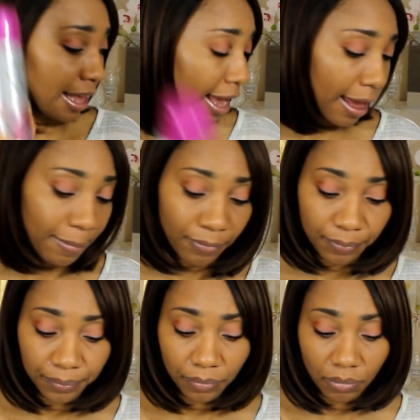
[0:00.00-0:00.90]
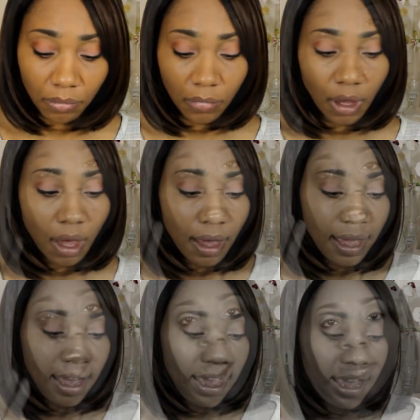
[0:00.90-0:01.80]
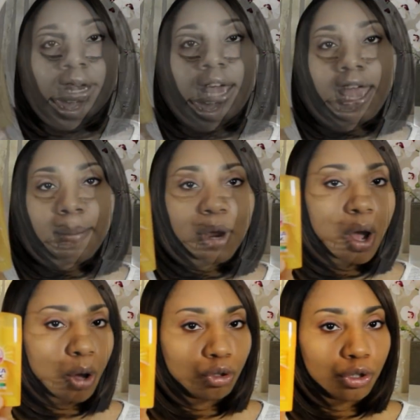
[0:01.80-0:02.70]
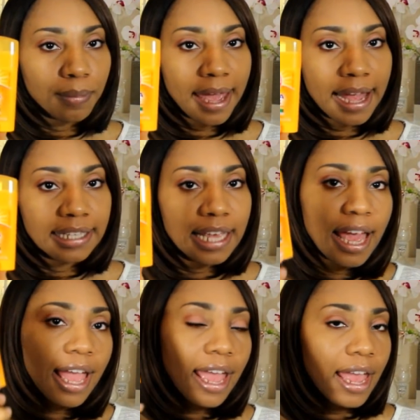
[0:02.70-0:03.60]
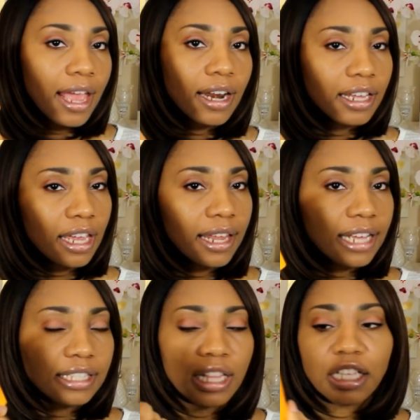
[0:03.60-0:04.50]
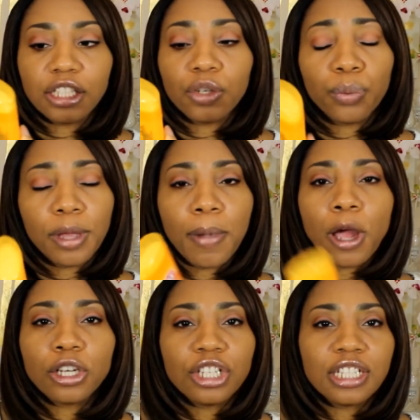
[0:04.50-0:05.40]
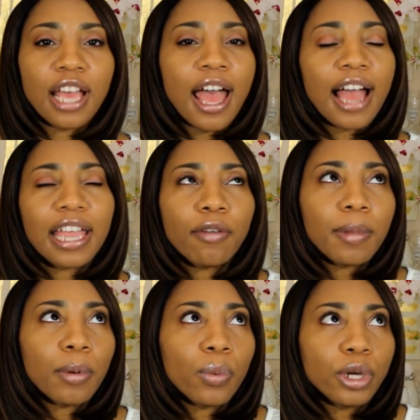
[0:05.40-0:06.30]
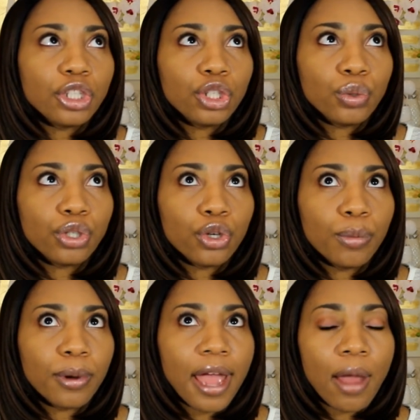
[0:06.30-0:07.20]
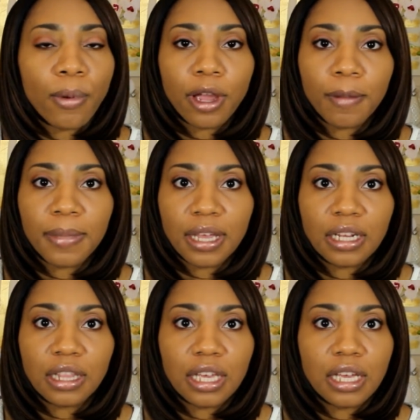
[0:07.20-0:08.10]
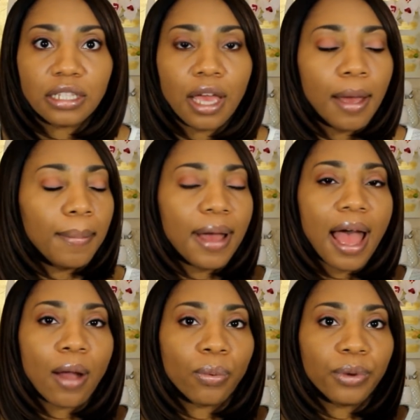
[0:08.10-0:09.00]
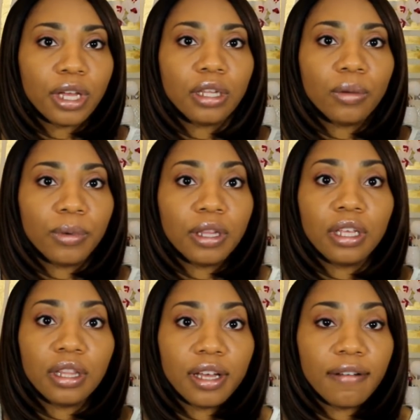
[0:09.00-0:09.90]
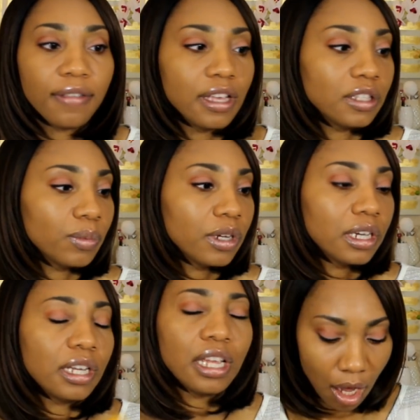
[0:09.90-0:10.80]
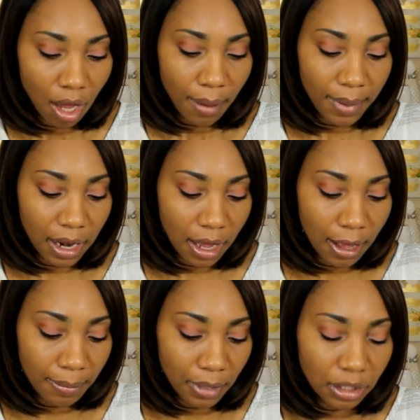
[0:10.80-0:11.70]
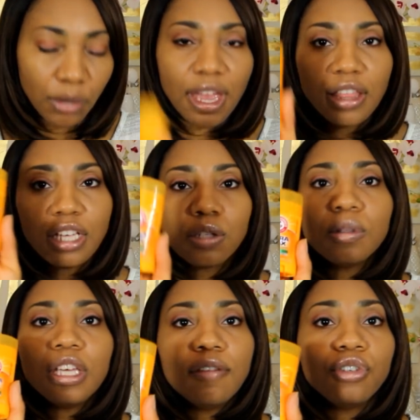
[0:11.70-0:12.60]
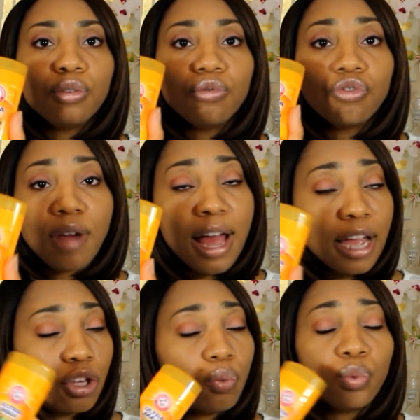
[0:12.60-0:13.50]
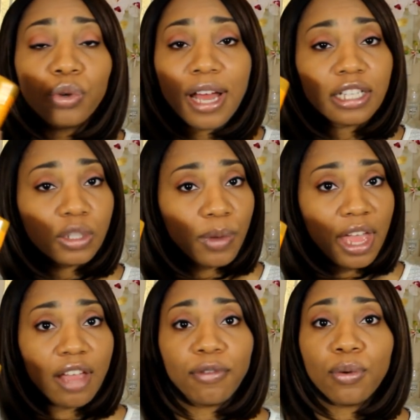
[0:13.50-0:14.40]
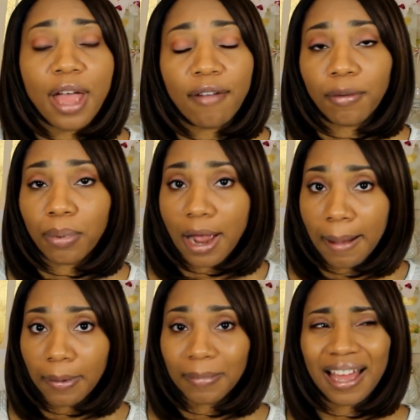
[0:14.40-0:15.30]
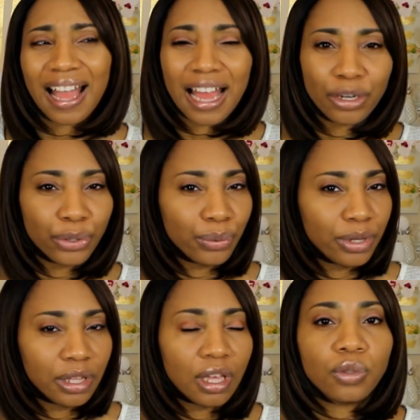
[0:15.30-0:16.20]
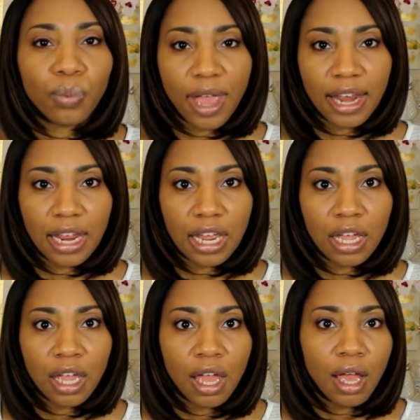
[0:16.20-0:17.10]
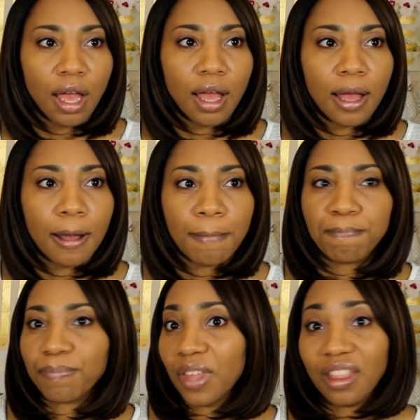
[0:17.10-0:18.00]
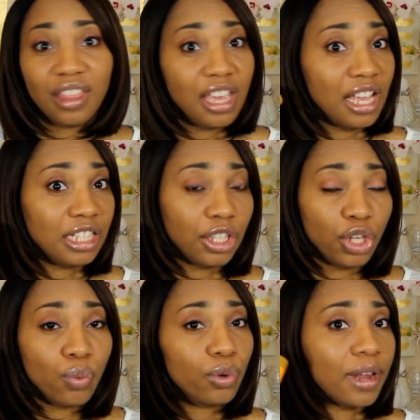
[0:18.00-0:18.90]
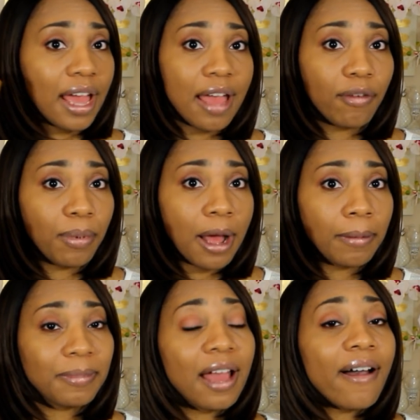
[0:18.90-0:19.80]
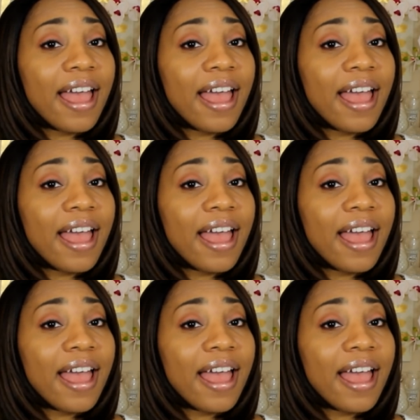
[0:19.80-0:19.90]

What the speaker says: that. I picked up the Army Hammer Ultra Max, and again, like I said, this is a repurchase. I can't remember which YouTuber had recommended this, but I really love this one. But so yeah, this will leave you dry. You will not sweat. If you have a problem like I do with sweating, this you will not have a problem. Now I